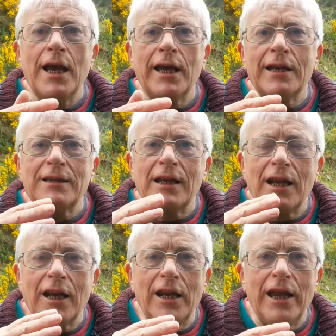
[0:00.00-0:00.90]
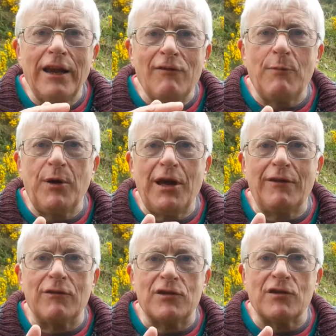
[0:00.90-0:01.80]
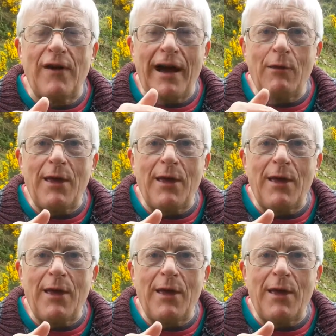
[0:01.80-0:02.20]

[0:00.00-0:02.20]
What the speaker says: getting clear appearance of how